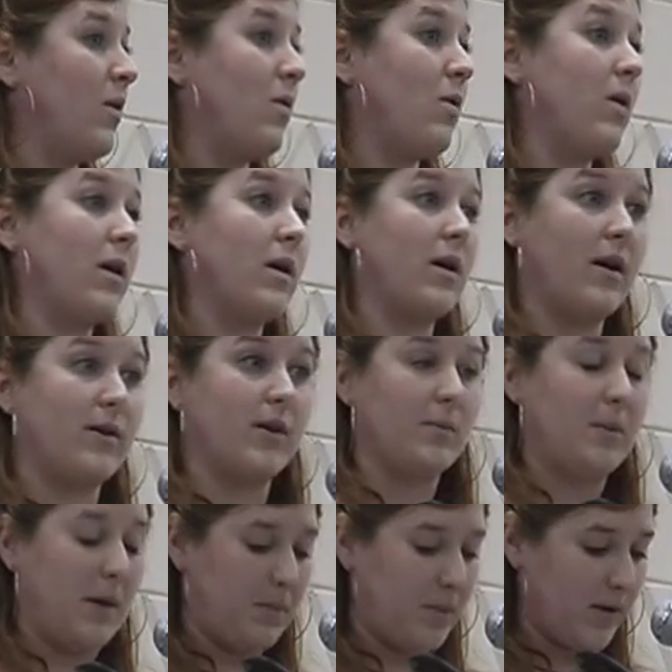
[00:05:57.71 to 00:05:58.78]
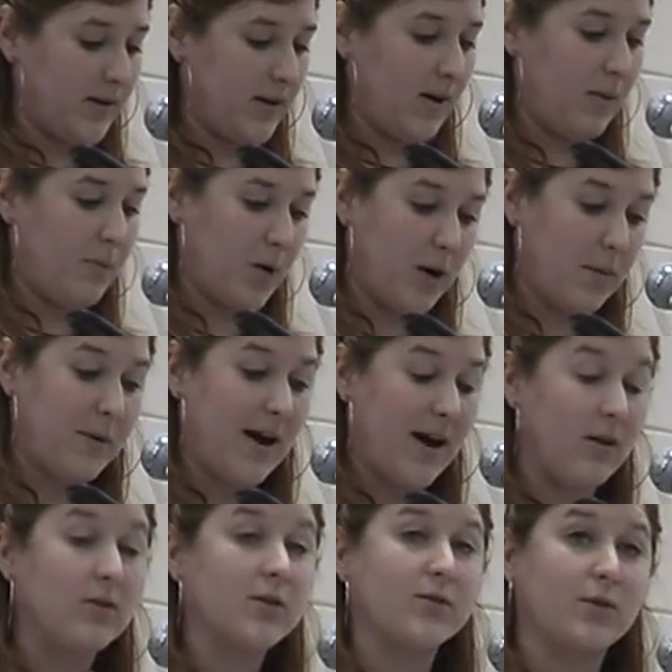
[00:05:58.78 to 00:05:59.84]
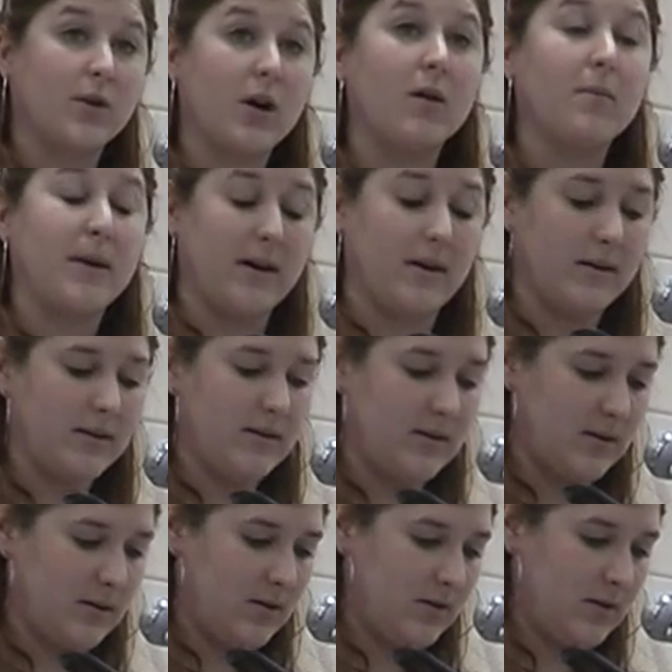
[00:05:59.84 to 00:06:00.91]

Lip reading: or other people to put up a house for our bails.